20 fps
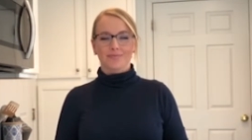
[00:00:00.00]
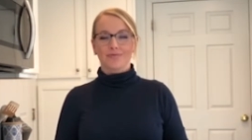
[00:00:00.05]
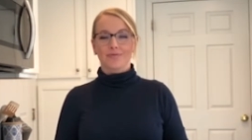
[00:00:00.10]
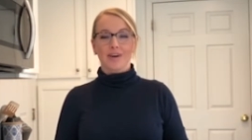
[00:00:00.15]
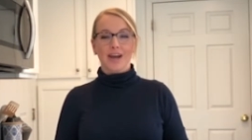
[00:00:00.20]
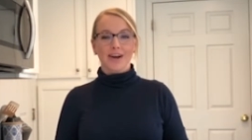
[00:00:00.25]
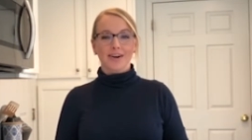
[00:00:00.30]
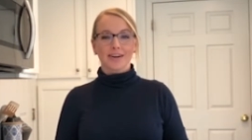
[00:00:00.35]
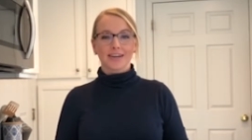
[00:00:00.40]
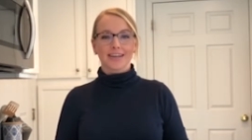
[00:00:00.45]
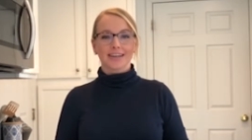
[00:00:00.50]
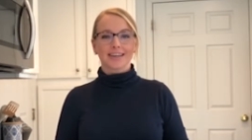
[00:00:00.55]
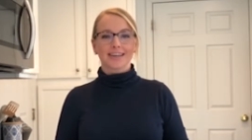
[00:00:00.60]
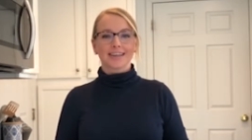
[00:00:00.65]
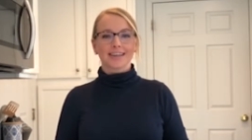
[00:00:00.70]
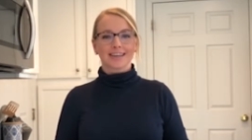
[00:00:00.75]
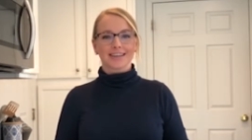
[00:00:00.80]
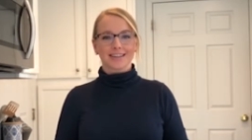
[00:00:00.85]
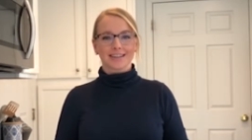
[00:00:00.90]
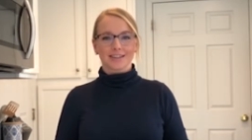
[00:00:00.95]

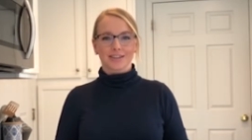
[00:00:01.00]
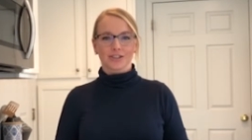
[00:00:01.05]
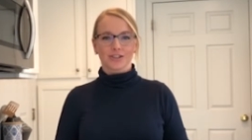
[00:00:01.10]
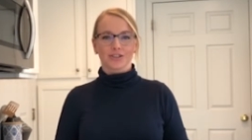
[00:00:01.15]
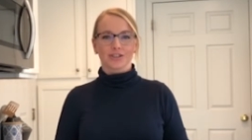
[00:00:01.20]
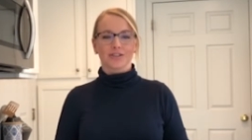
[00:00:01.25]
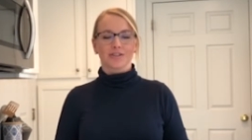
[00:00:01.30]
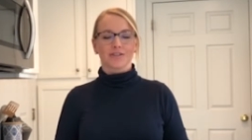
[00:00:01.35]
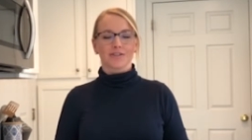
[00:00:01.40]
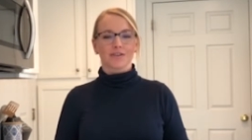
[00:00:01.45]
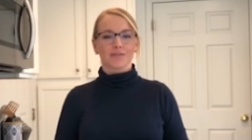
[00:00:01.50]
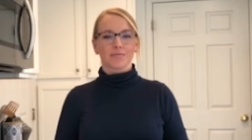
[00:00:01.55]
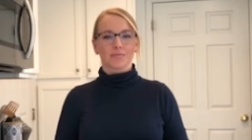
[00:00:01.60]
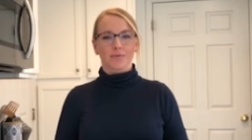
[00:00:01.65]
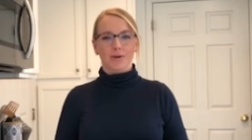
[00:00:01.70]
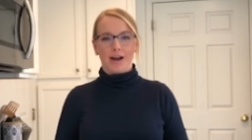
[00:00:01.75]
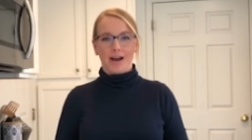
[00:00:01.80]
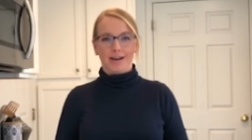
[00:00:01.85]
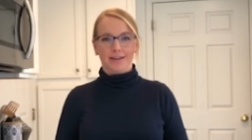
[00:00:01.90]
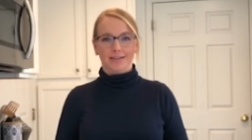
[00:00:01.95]
varying conditions of
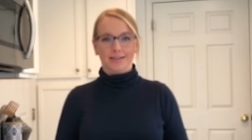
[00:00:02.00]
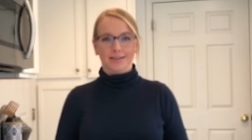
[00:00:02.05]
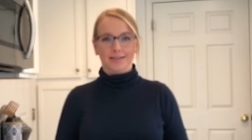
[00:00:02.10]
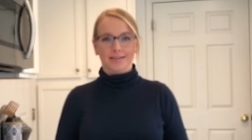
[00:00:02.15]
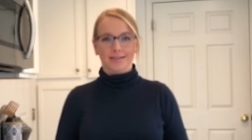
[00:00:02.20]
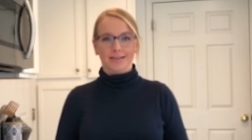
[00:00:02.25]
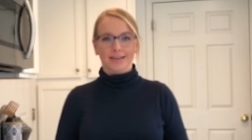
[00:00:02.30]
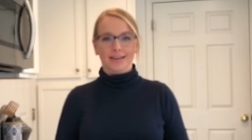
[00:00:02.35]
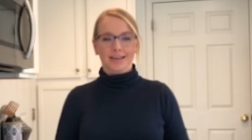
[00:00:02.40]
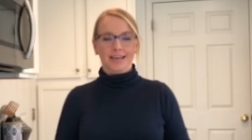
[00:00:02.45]
practice